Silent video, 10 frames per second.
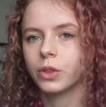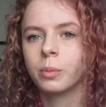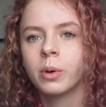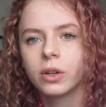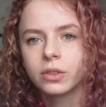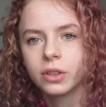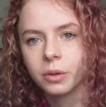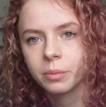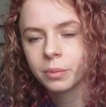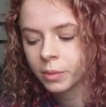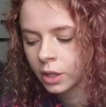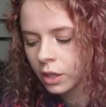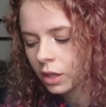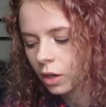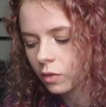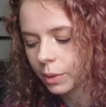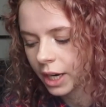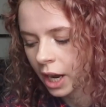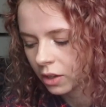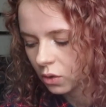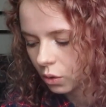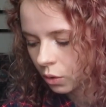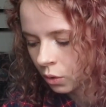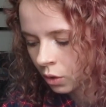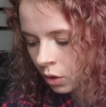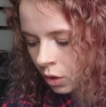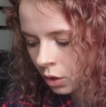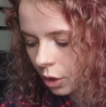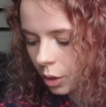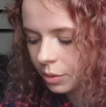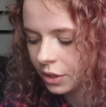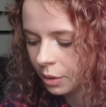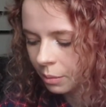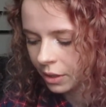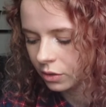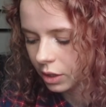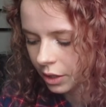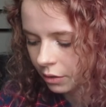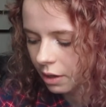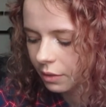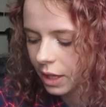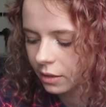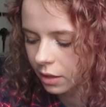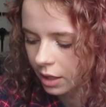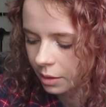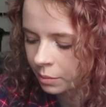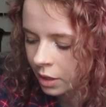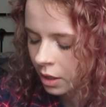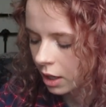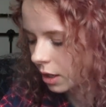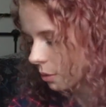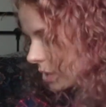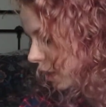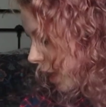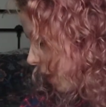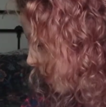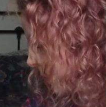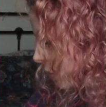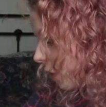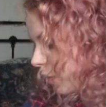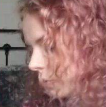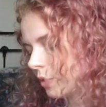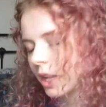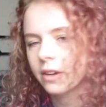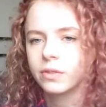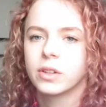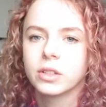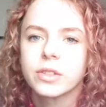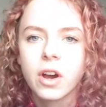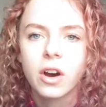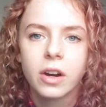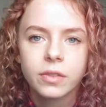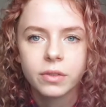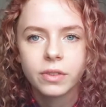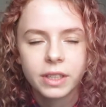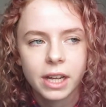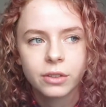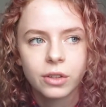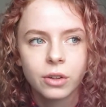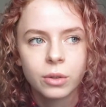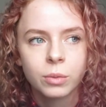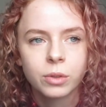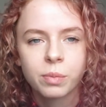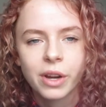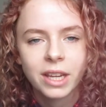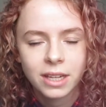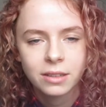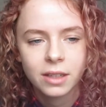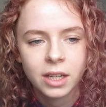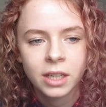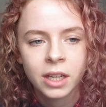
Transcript: the bottom of my ankle up to the middle and around that time, I would say. So that first half of the tattoo was pretty easy.